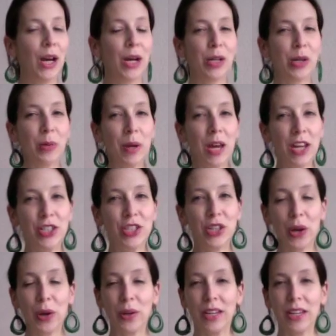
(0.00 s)
An
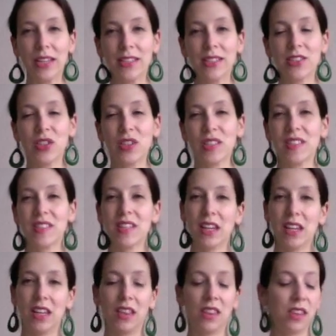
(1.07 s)
arpeggio is just
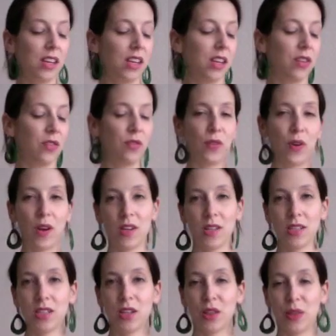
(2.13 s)
singing the
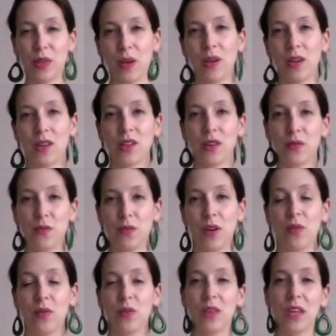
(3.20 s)
first, third,
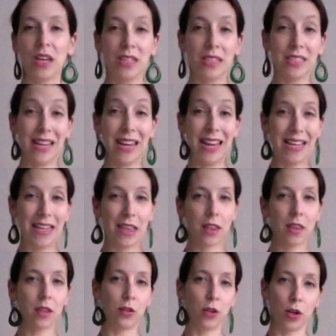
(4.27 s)
fifth and
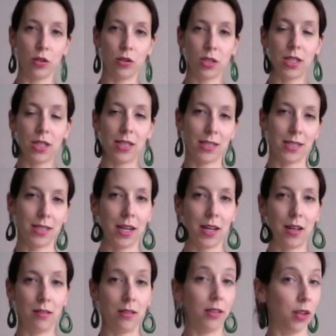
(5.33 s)
eighth note in a
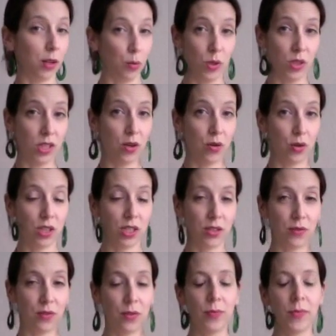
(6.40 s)
scale, in other words the
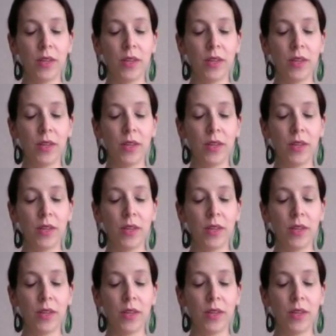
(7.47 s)
octave.